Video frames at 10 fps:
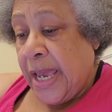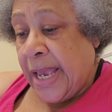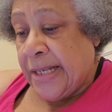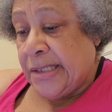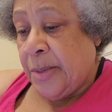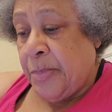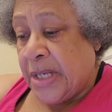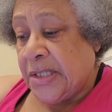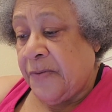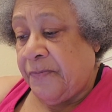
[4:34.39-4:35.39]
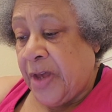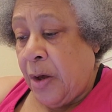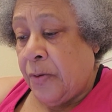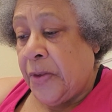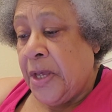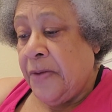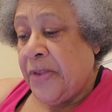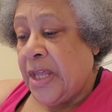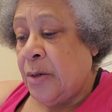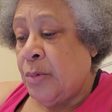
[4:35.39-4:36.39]
Asa must have felt
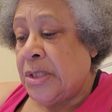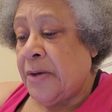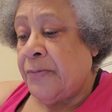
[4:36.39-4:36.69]
that it was